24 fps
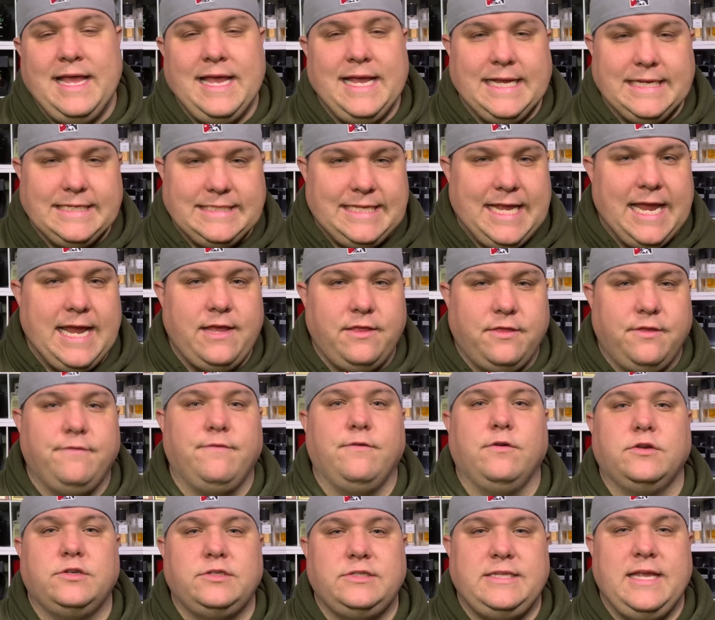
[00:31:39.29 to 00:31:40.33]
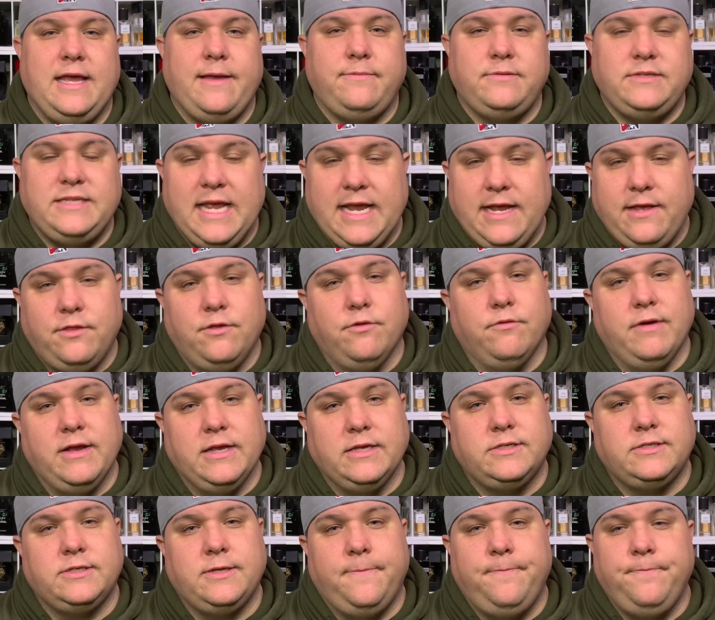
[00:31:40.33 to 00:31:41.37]
is taking the first step, taking the
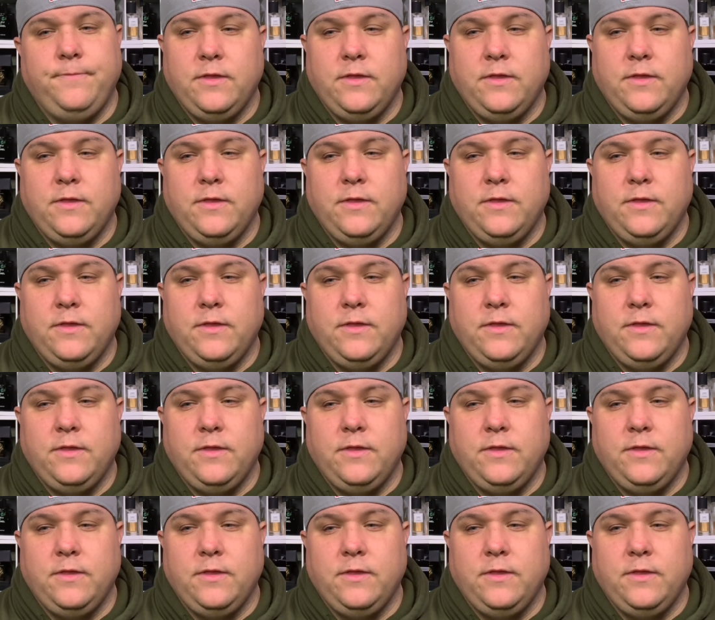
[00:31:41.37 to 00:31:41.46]
risk.